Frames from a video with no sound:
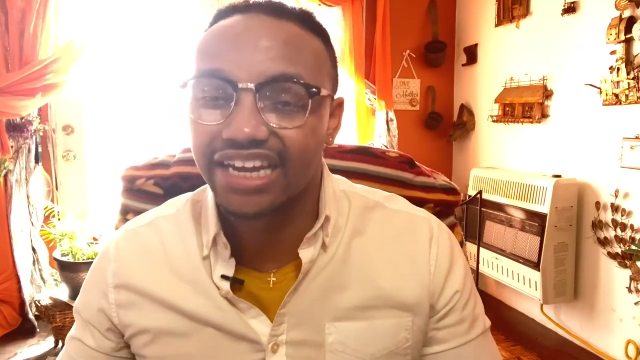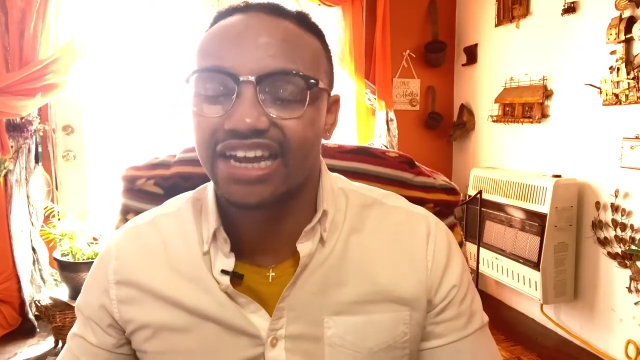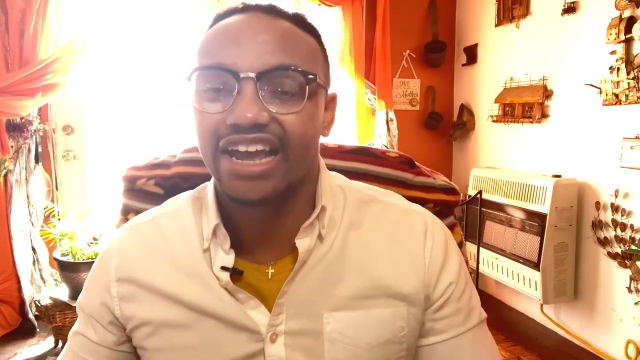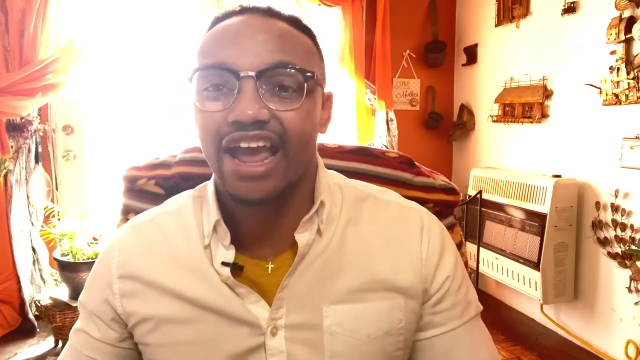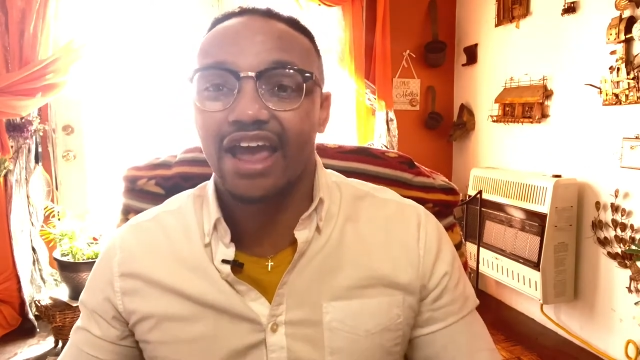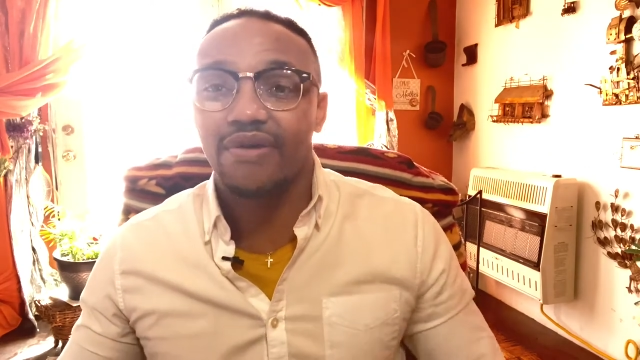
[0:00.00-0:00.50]

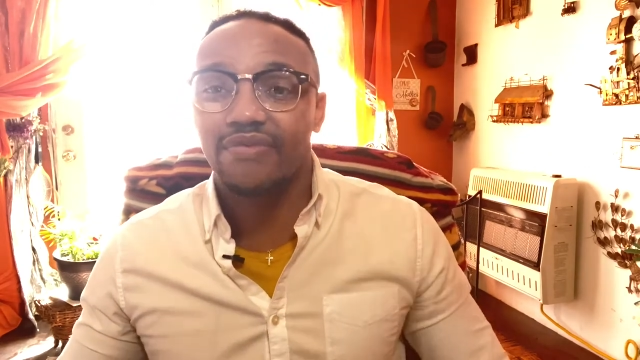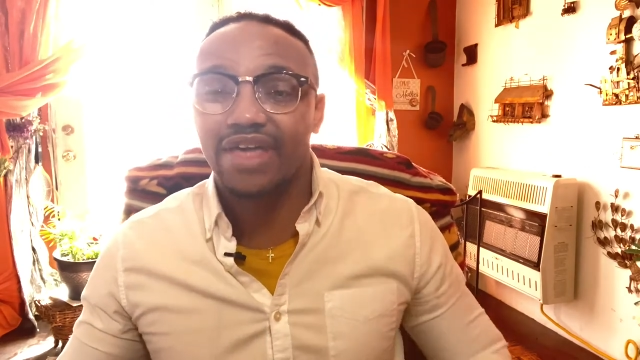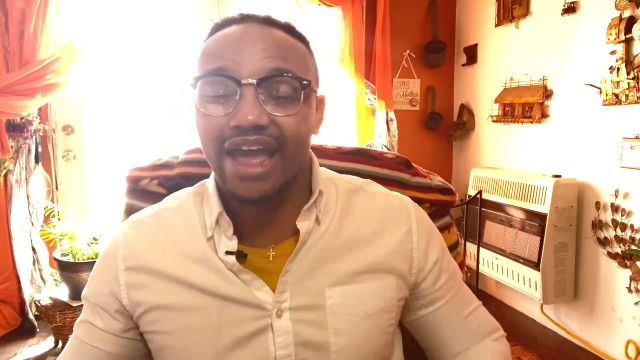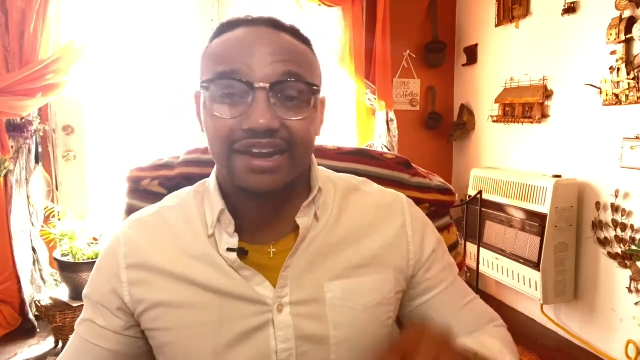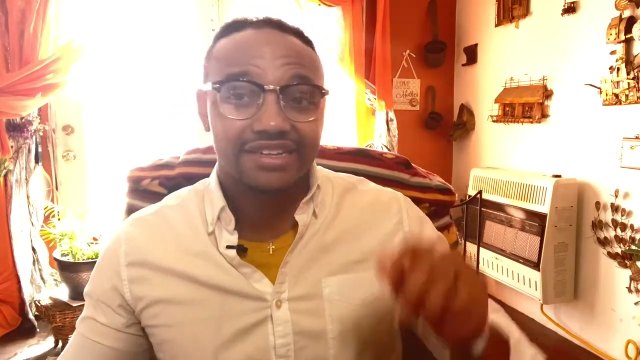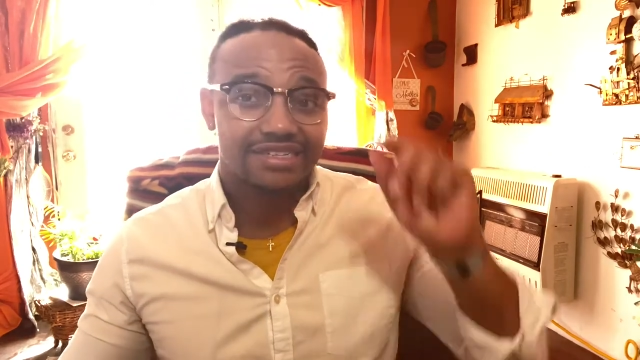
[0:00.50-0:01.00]
and
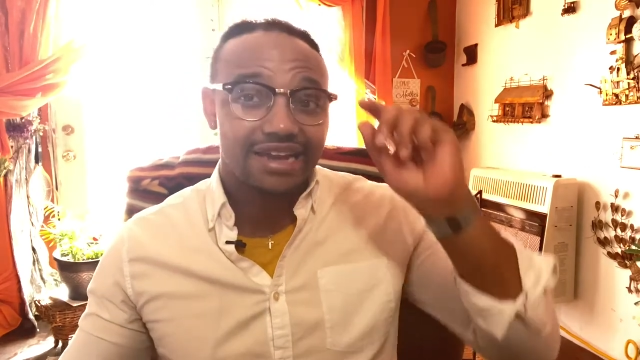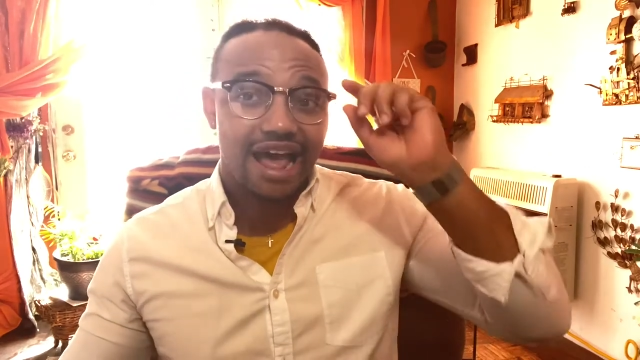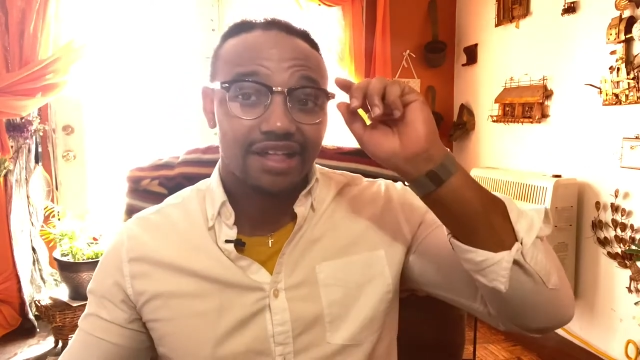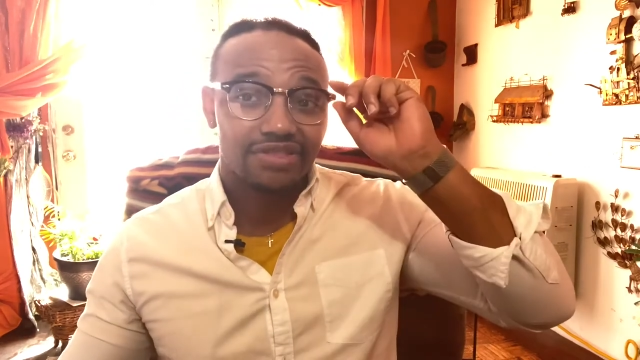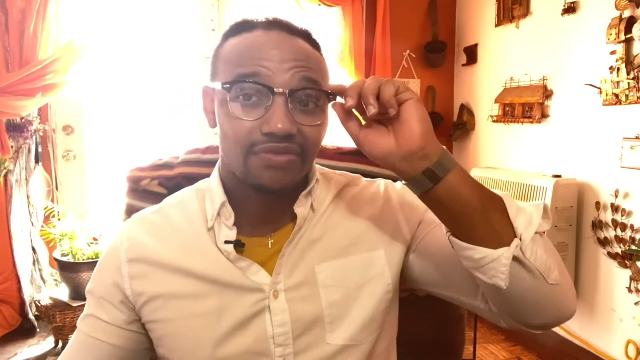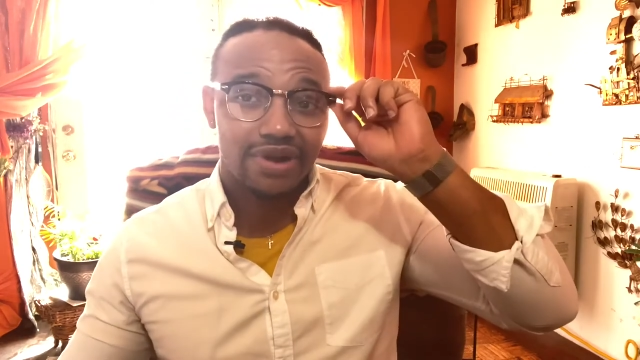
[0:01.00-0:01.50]
that is
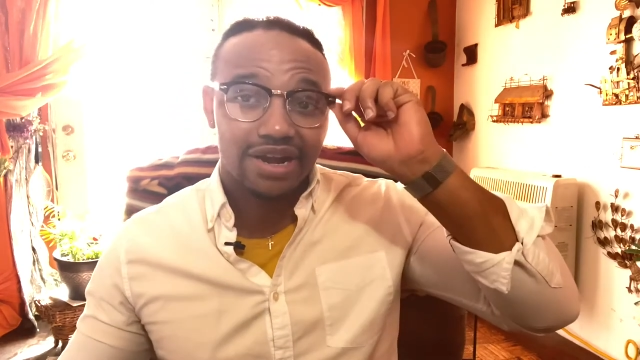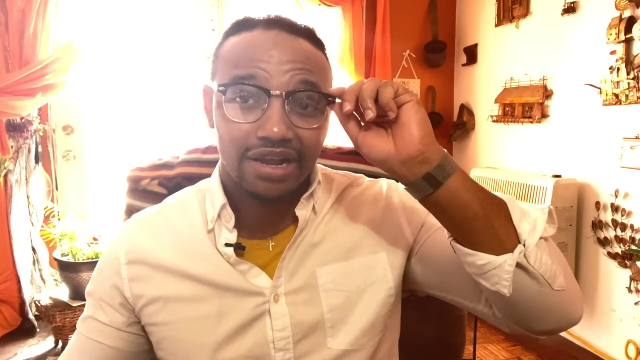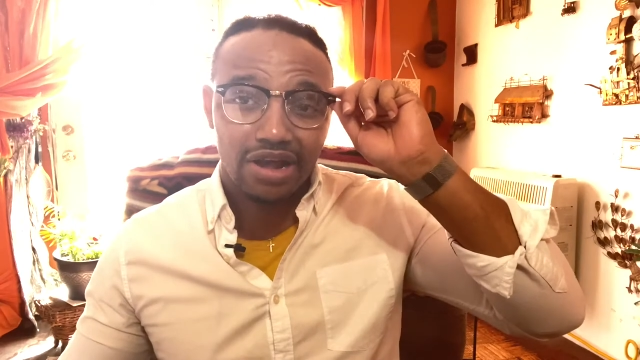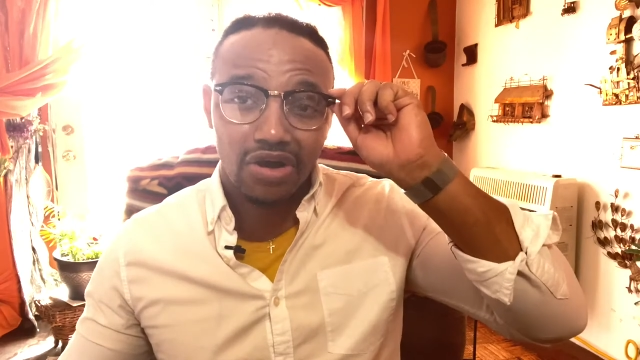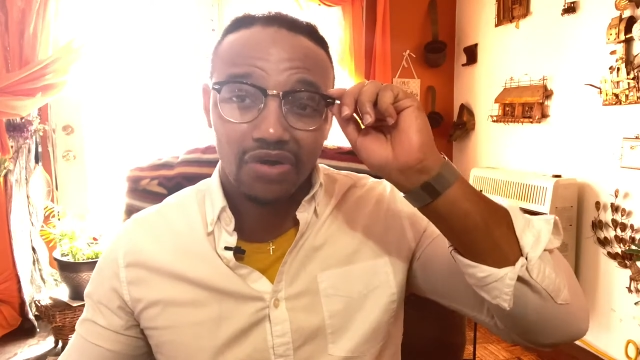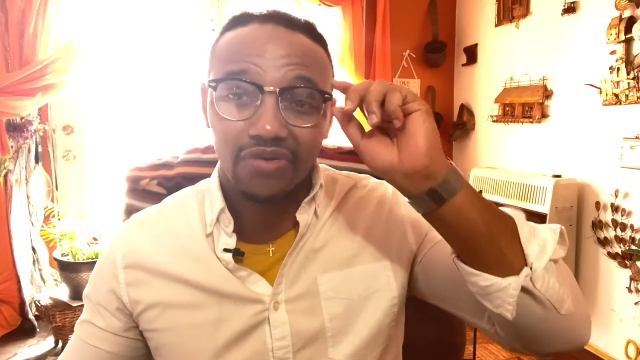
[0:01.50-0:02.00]
not the way to
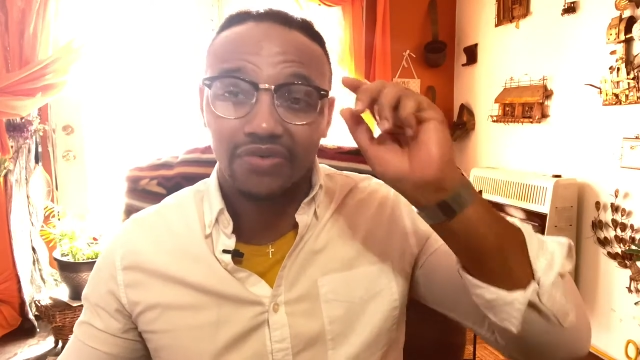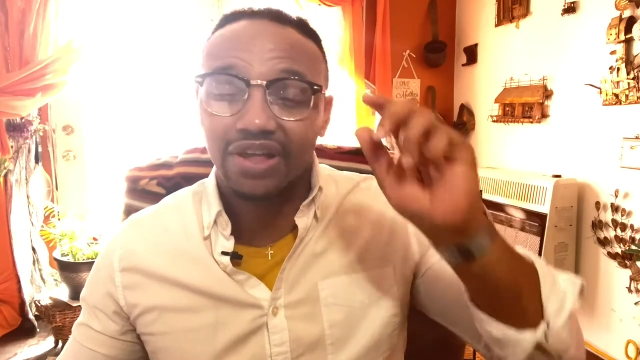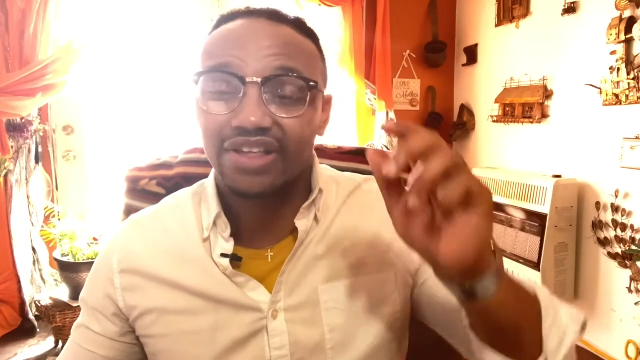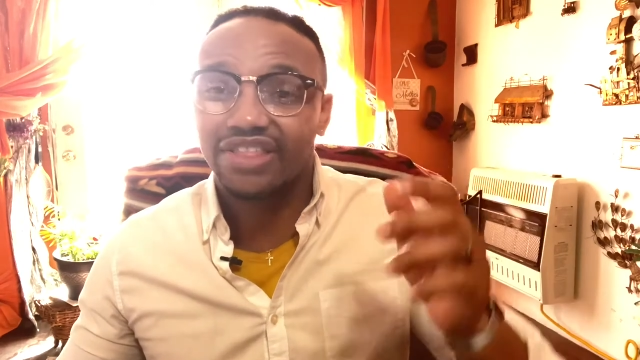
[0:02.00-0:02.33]
go.